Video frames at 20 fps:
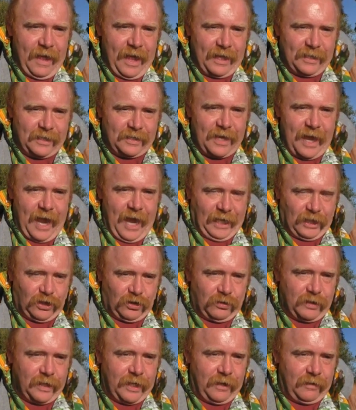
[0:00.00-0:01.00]
it's
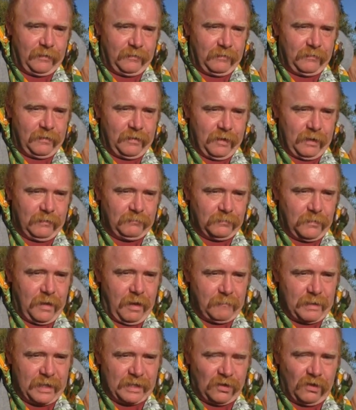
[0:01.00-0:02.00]
actually
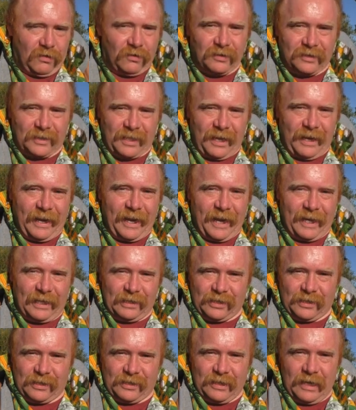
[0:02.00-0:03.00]
McDonald's that he
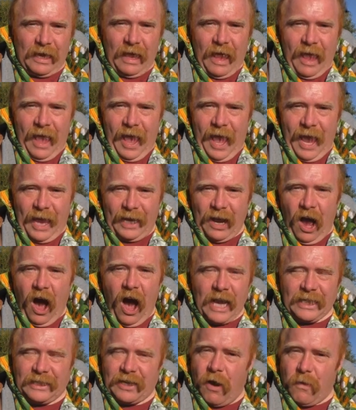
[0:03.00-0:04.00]
eats. And
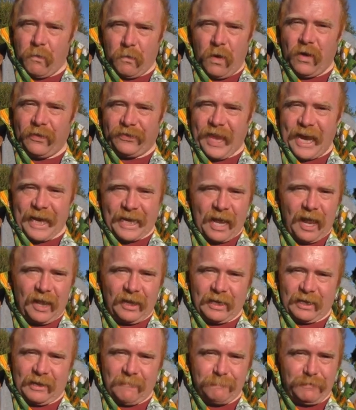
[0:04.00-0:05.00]
I don't want that
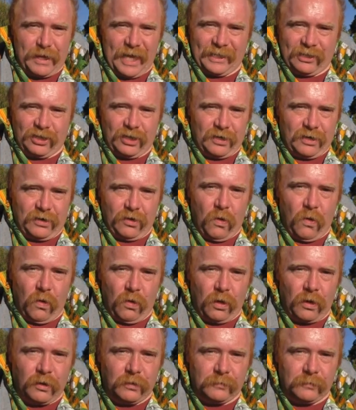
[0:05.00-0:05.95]
colour complexion at all.